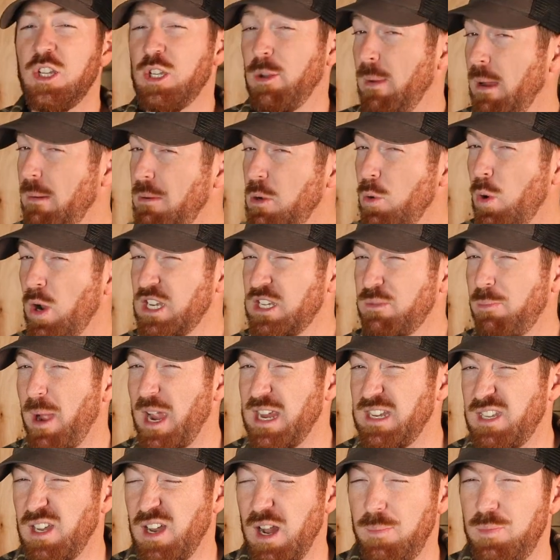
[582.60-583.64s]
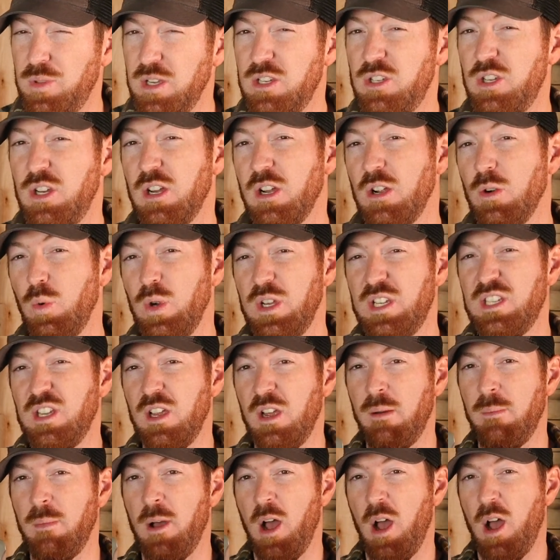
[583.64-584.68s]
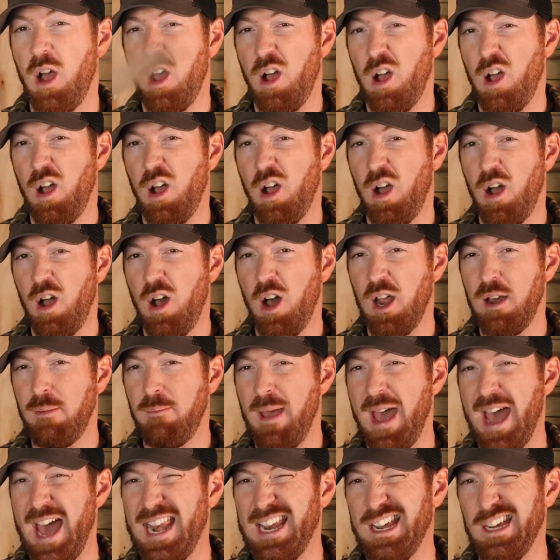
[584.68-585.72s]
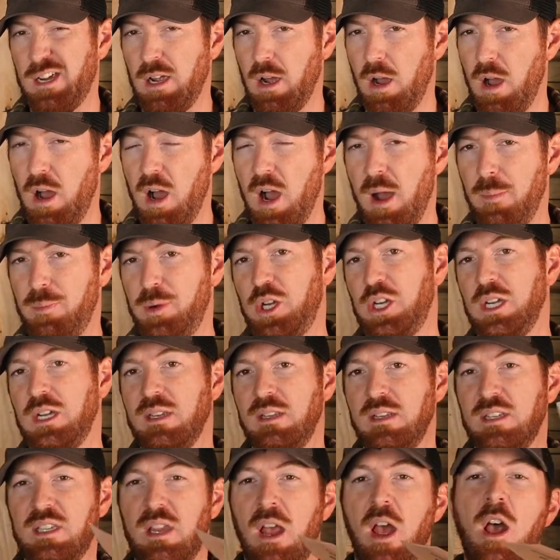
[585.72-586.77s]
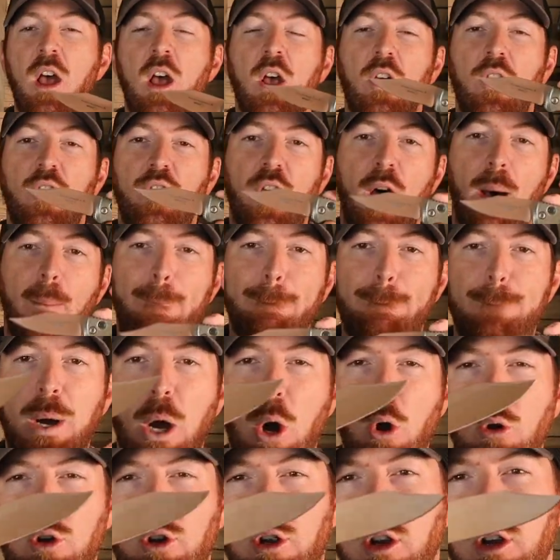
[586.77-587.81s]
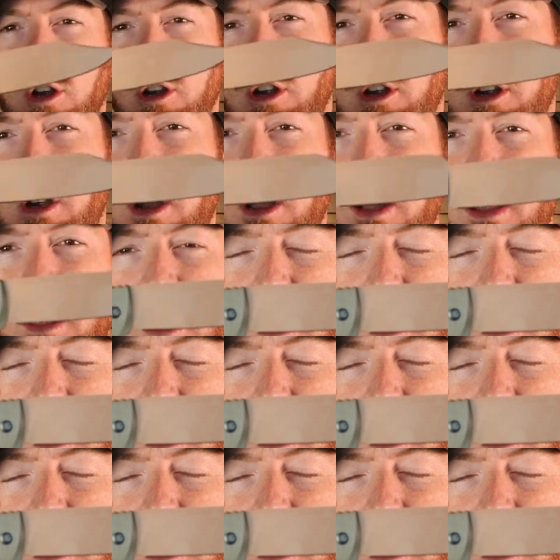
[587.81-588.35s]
So maybe you wanna spice it up this year with some automatic options. The Boker